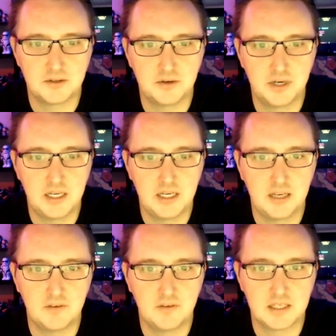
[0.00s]
already
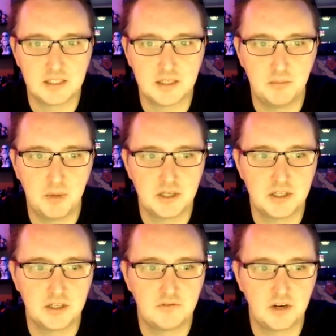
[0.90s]
given us a bunch
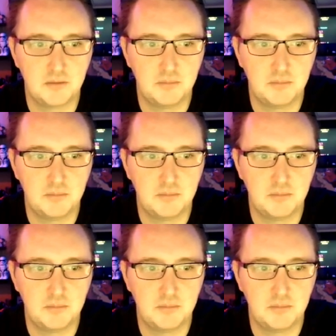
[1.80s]
of different